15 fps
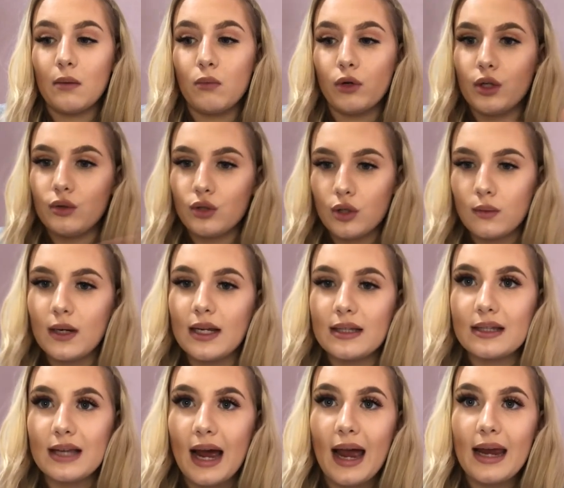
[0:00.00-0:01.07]
and what you do need
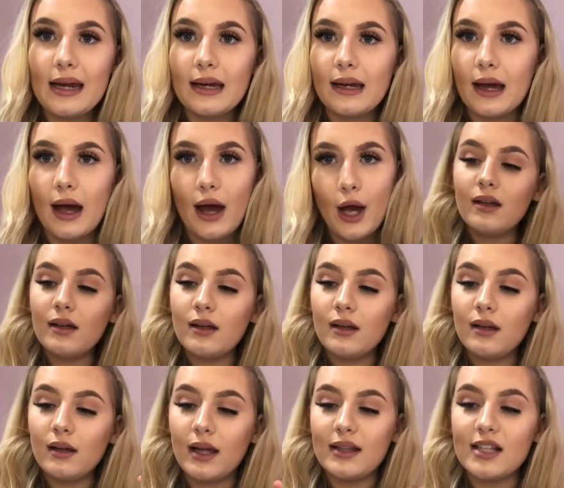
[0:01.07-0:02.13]
to take.
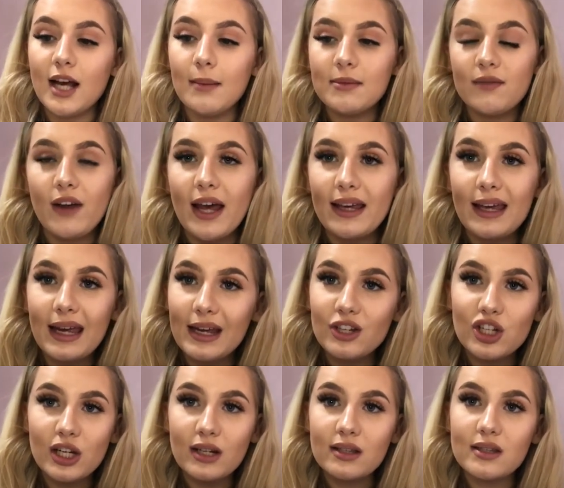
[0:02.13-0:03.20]
In terms of like
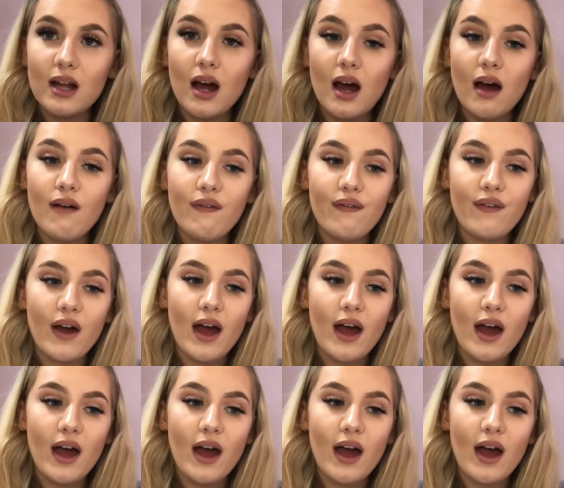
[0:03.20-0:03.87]
kitchen stuff,